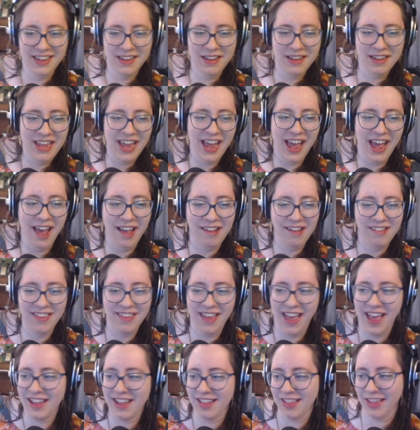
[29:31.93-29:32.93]
Yeah,
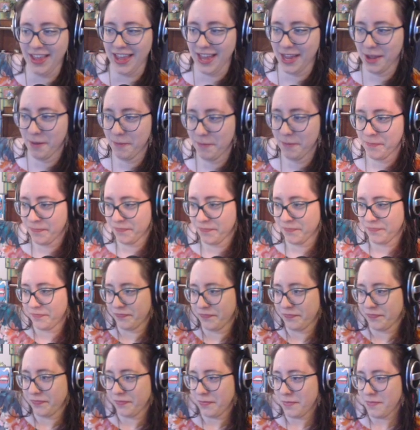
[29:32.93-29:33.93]
exactly.
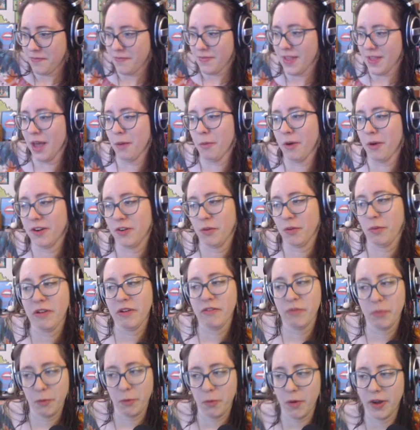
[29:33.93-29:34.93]
I walked away
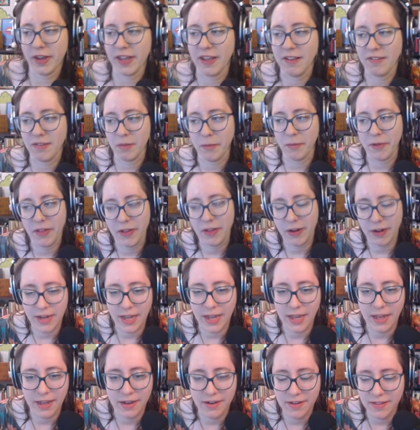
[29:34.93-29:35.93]
from a walking simulator.
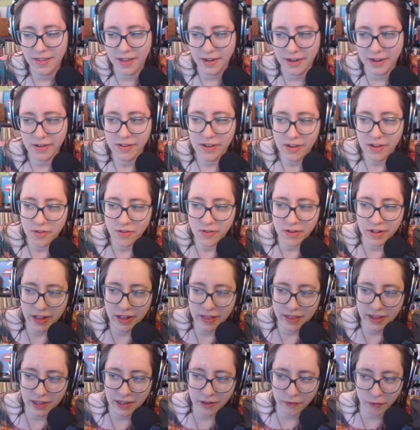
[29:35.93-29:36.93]
Yeah, I did that intentionally.
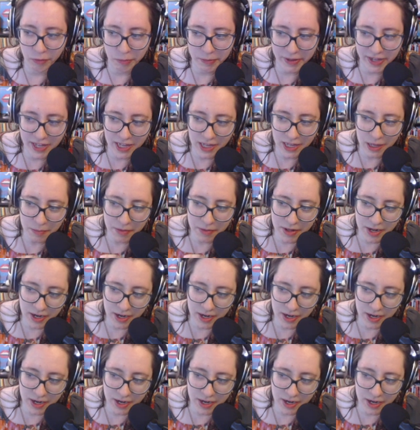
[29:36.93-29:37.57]
Thank you for picking up on it,